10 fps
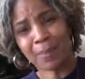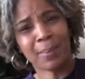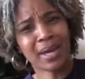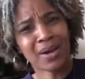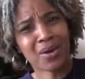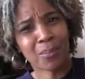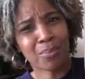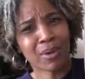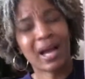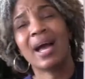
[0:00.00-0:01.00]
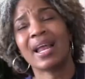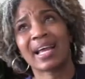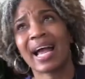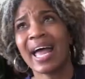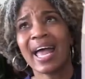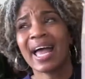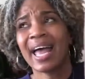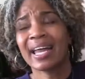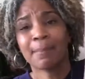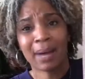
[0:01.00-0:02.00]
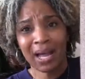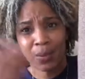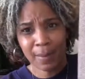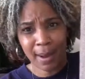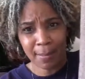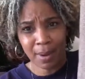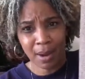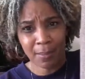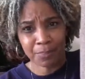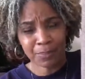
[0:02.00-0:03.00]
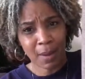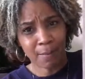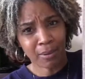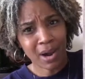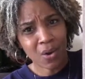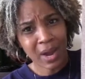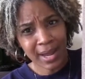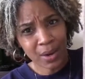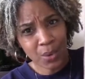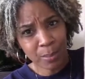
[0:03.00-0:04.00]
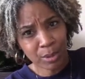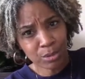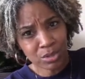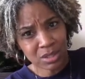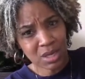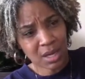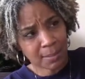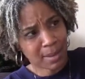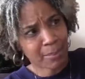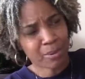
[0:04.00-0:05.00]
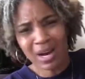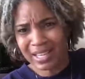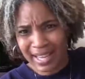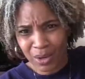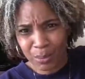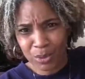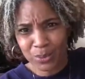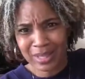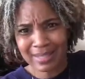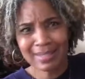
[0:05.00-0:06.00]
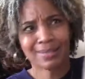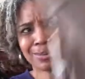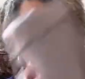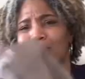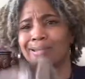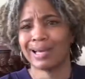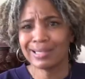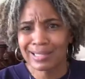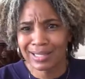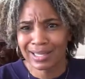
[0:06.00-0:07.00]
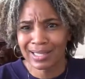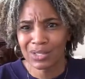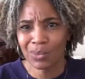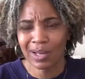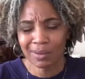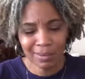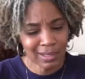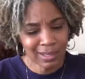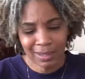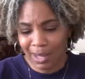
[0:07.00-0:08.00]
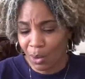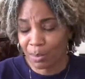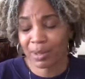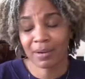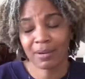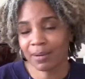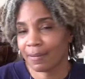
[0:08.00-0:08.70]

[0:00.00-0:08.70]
pair of brown, like I had in mind wearing my brown ankle boots, my Prada ankle boots with these, with a nice chunky sweater. That would have been